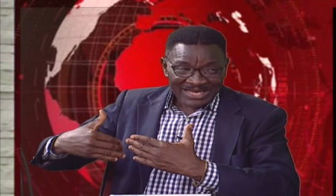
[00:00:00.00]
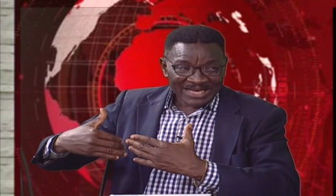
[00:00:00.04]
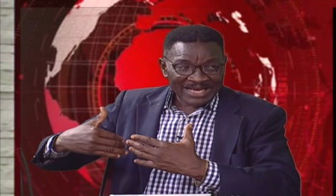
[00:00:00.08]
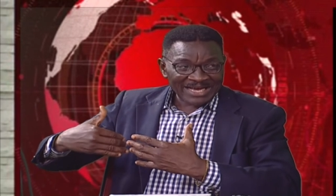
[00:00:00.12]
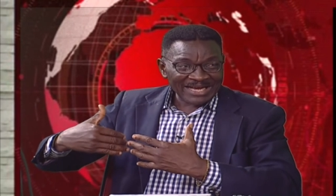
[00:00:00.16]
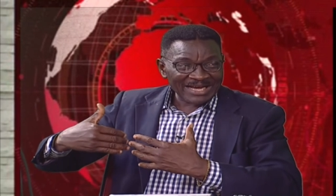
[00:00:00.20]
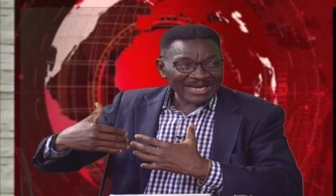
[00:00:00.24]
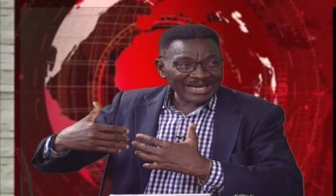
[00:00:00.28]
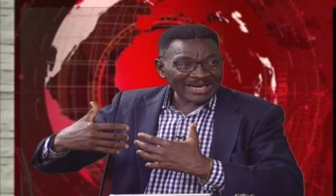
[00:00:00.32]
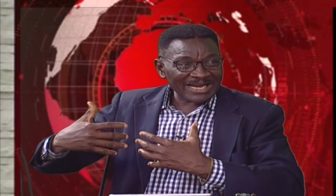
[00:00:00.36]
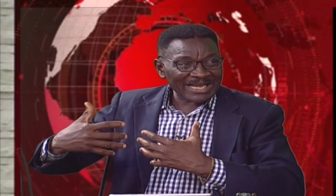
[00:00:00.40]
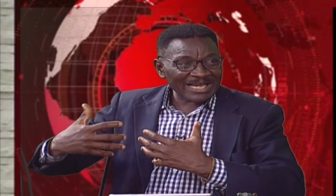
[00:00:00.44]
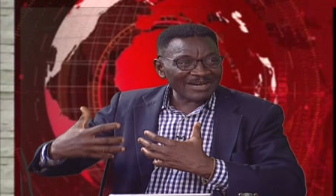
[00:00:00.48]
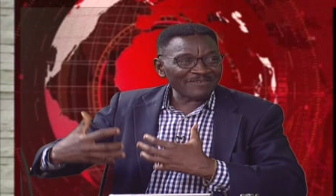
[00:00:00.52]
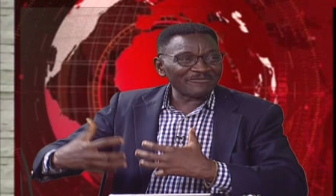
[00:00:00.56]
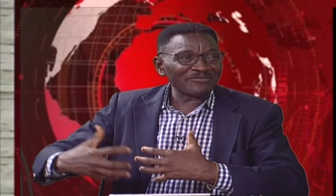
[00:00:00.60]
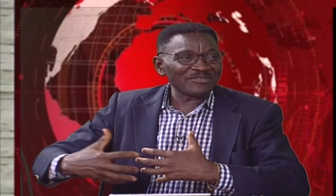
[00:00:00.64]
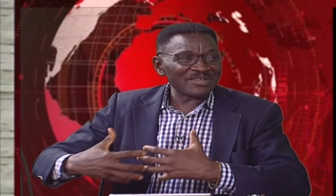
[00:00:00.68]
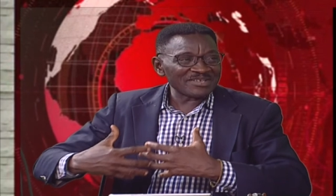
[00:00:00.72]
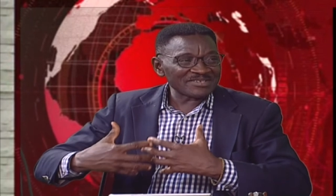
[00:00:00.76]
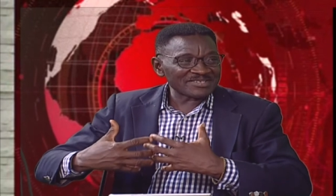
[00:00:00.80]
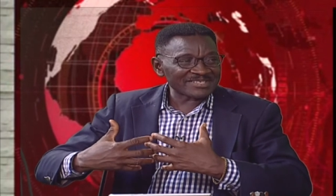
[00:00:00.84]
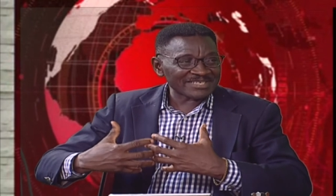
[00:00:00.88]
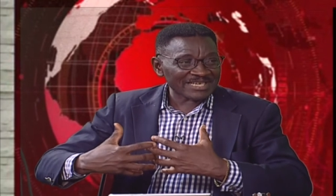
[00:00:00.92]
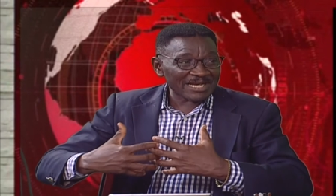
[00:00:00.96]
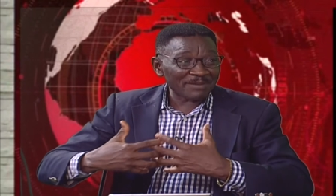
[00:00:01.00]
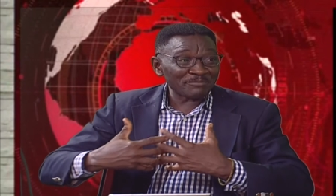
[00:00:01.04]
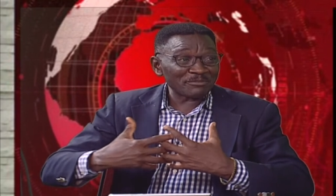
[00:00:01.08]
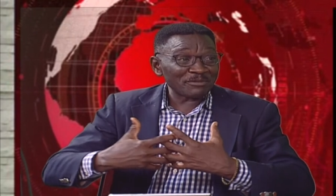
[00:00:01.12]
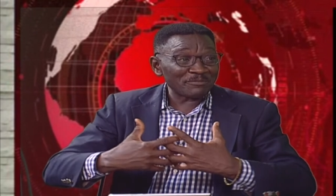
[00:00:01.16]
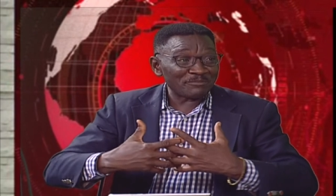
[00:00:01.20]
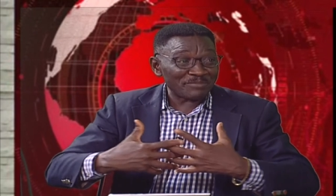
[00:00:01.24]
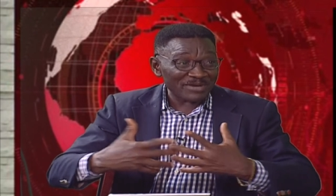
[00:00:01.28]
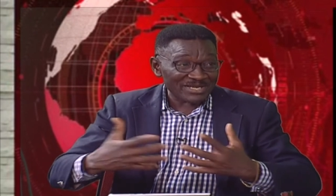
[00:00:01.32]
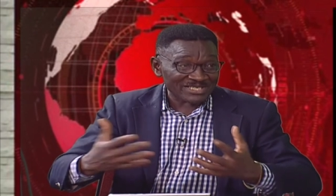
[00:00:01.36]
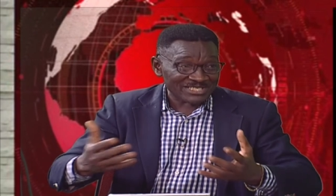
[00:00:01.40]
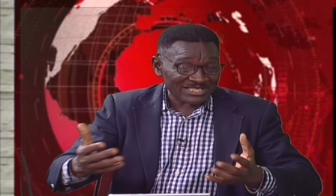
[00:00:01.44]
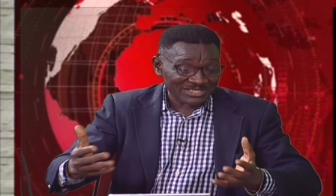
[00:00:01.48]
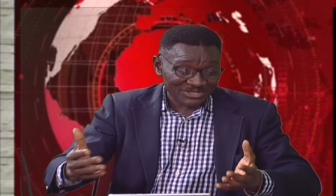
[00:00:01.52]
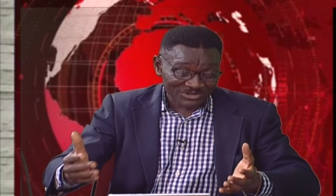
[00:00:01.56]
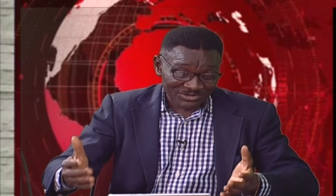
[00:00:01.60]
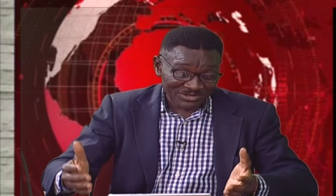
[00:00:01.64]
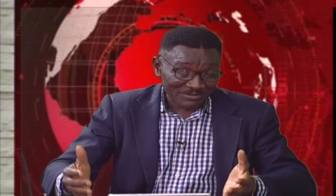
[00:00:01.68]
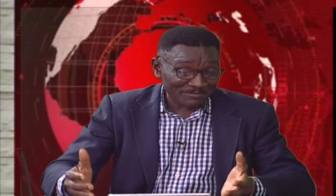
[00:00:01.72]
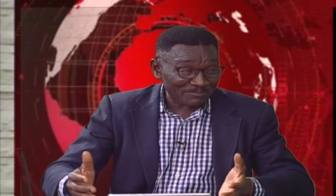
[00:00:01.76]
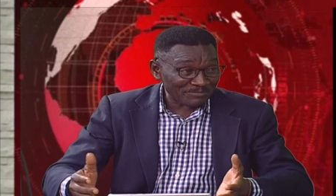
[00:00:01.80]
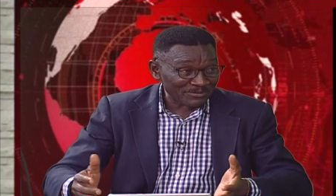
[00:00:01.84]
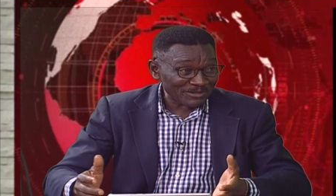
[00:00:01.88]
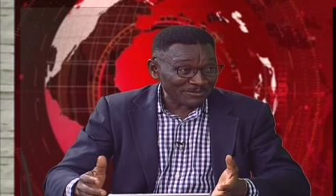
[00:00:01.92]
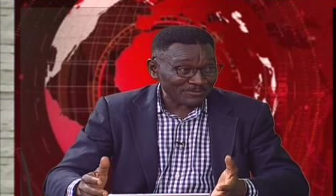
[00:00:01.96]
uh, governance can be better to the
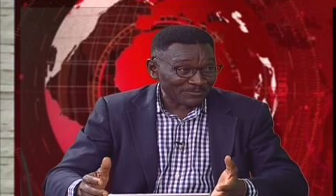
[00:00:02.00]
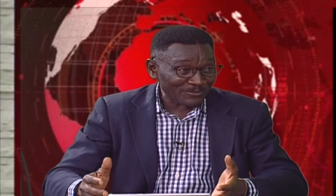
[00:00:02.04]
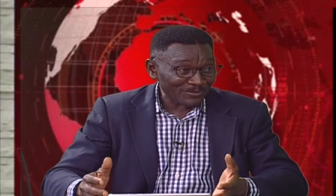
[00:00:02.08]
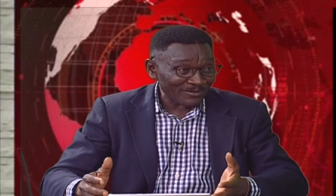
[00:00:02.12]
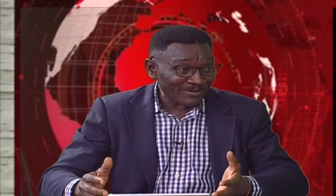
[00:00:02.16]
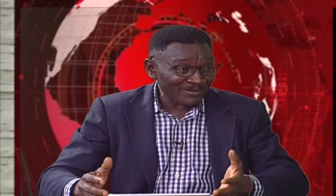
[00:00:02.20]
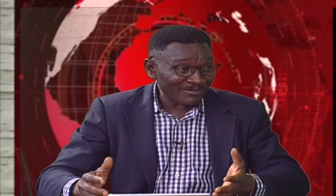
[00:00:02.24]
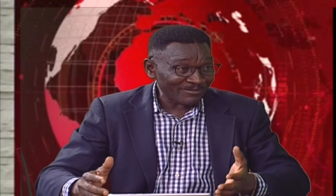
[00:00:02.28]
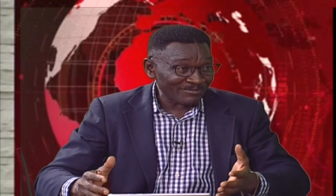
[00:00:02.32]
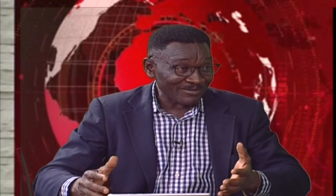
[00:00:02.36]
people